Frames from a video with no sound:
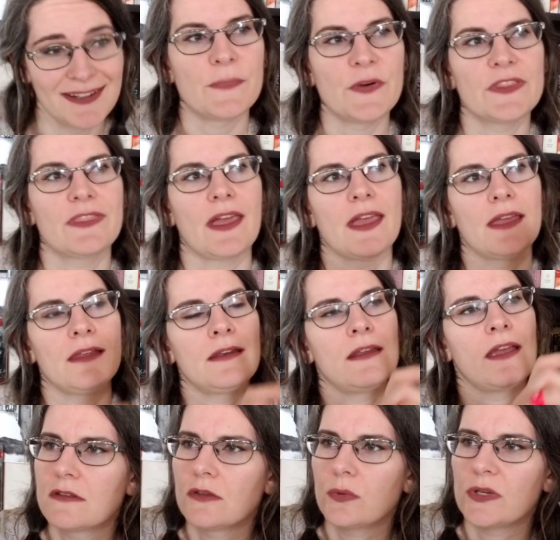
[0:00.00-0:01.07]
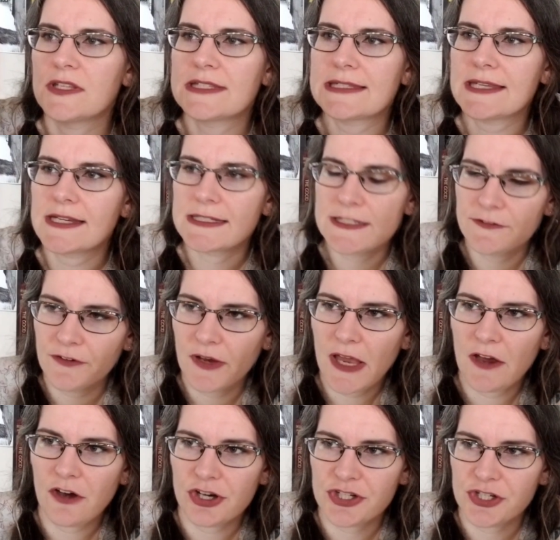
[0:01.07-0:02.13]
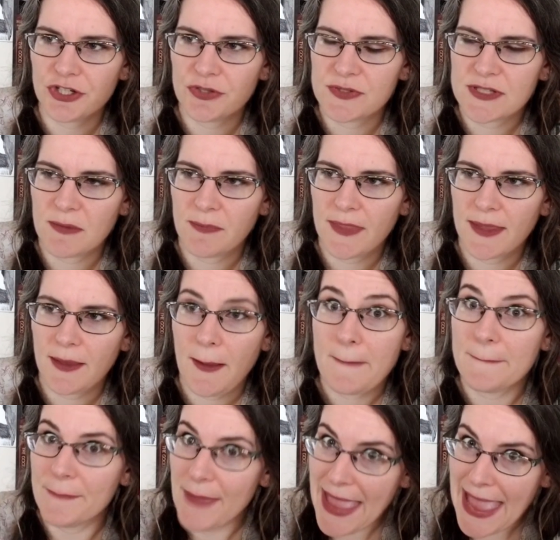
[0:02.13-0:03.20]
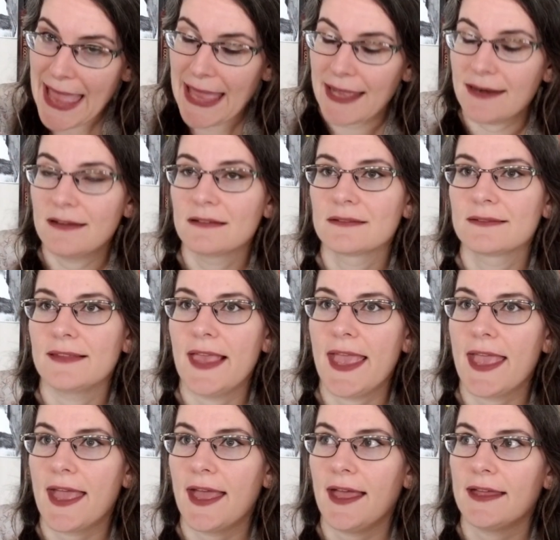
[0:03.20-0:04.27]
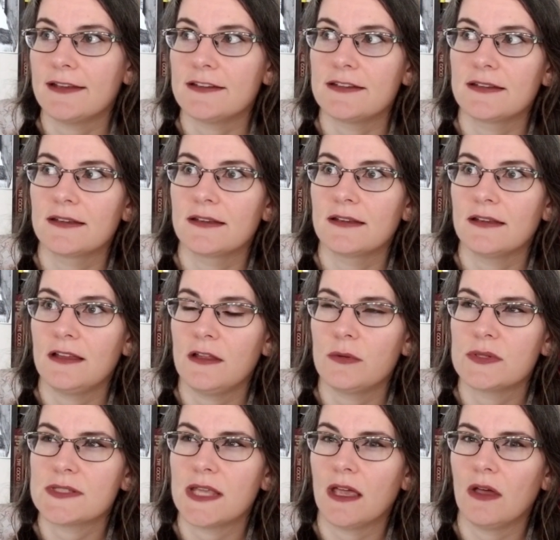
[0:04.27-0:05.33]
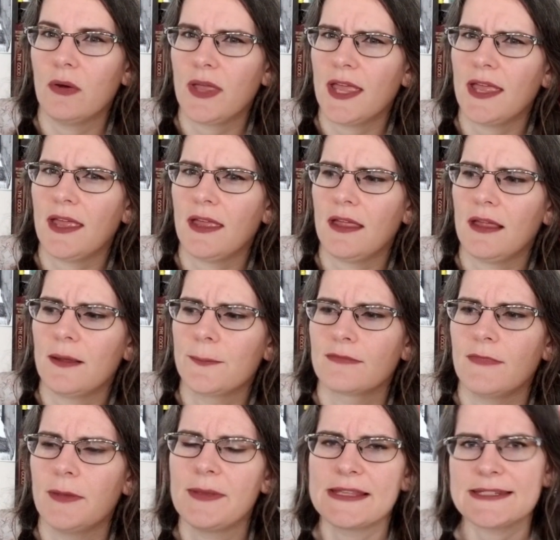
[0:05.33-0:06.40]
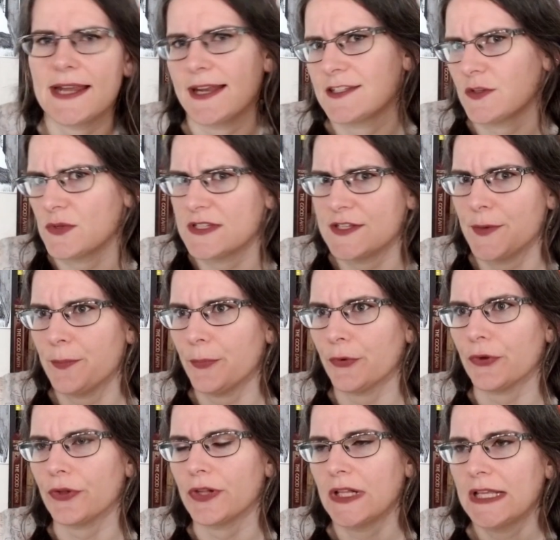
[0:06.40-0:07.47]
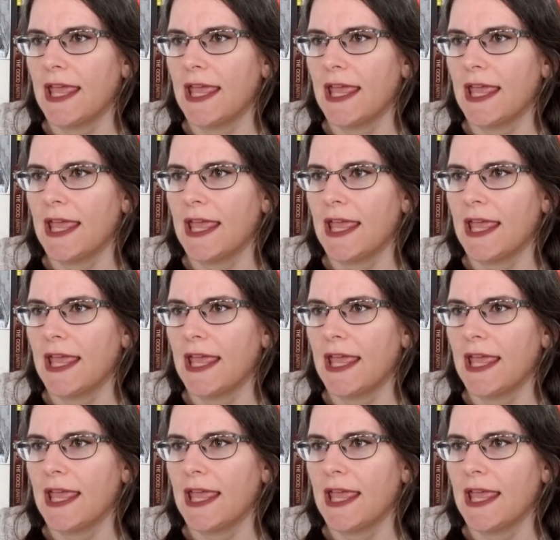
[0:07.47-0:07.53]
But then you would see a different character do something bad, and it was like, okay, maybe it's not so simple.